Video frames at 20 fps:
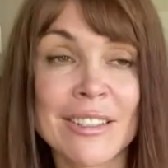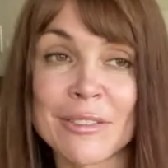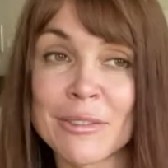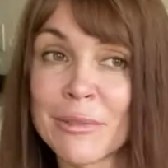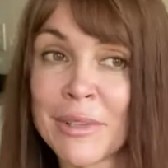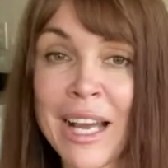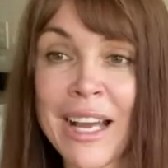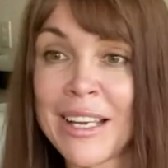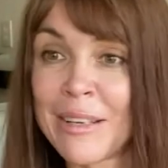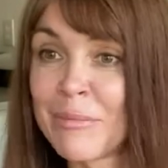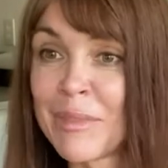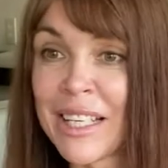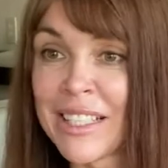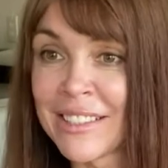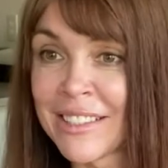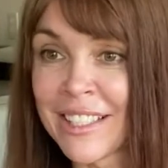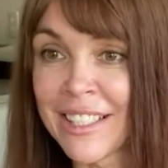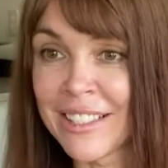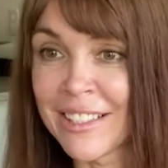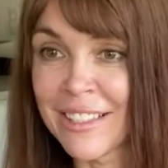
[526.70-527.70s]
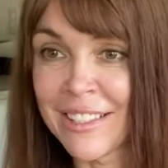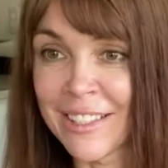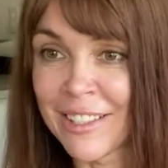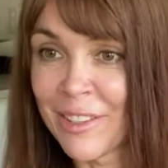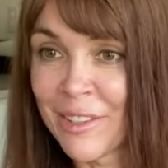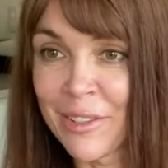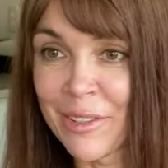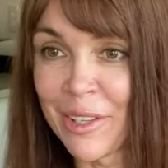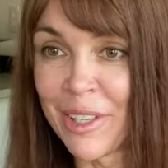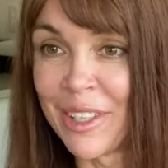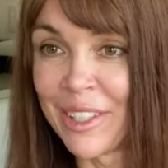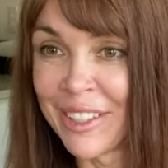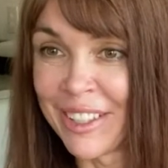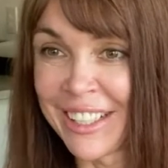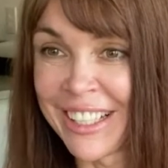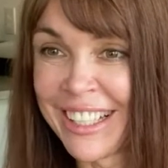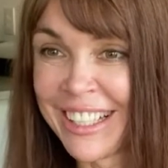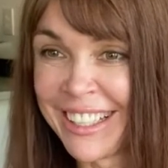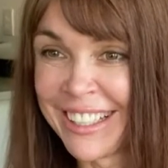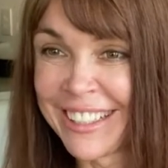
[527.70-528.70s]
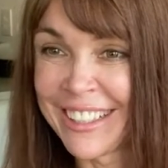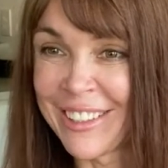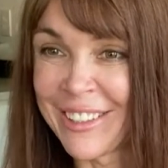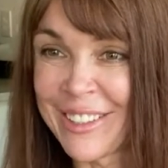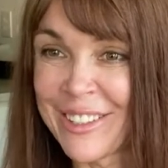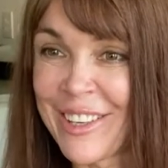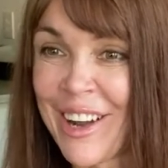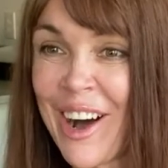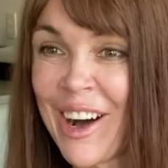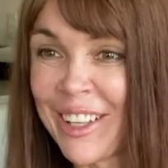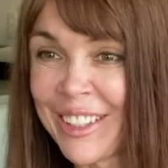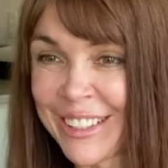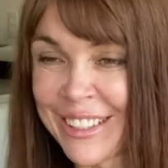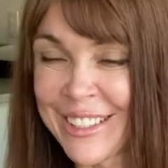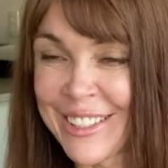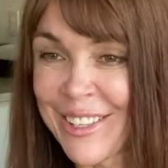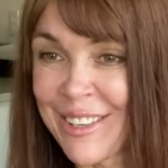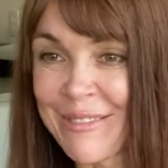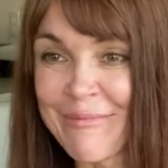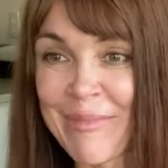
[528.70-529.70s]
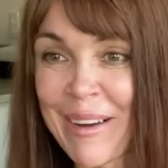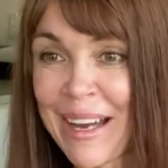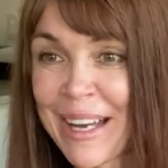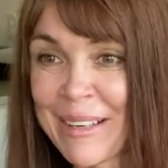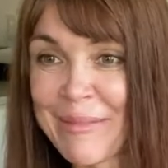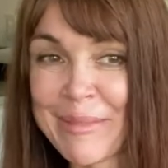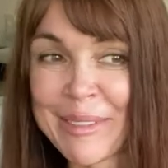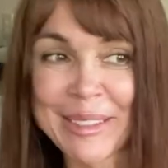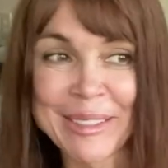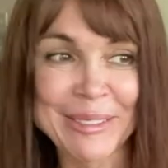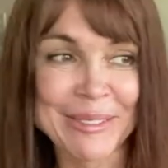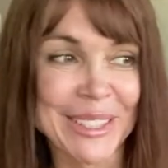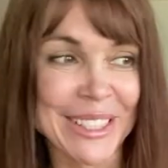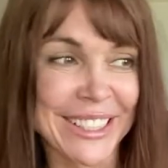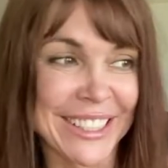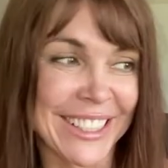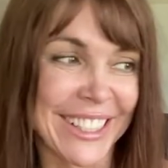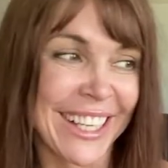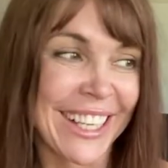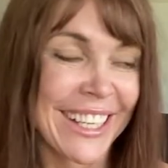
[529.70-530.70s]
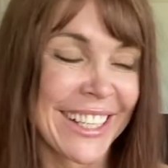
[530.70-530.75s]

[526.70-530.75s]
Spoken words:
I am not testing your knowledge of Bible,